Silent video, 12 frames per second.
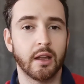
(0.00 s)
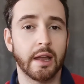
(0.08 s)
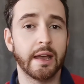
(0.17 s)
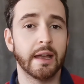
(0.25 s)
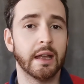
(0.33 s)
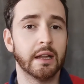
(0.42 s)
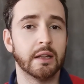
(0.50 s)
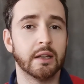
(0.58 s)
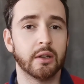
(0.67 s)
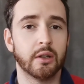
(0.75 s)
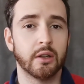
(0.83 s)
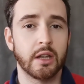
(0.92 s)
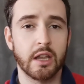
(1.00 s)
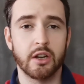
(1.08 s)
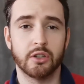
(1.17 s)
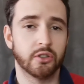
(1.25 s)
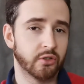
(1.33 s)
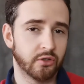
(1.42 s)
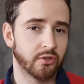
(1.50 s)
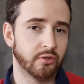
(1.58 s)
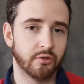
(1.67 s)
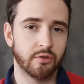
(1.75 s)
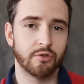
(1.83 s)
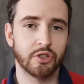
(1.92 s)
and here's
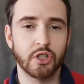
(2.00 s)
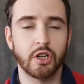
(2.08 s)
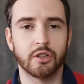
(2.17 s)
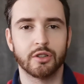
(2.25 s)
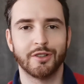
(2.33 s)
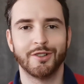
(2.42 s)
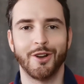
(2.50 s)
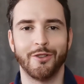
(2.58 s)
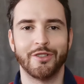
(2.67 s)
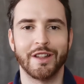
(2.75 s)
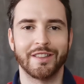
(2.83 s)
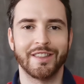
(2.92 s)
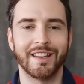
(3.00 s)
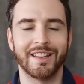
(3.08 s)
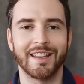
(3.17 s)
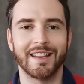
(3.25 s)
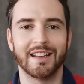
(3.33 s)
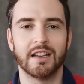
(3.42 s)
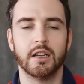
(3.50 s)
the result of that thinking.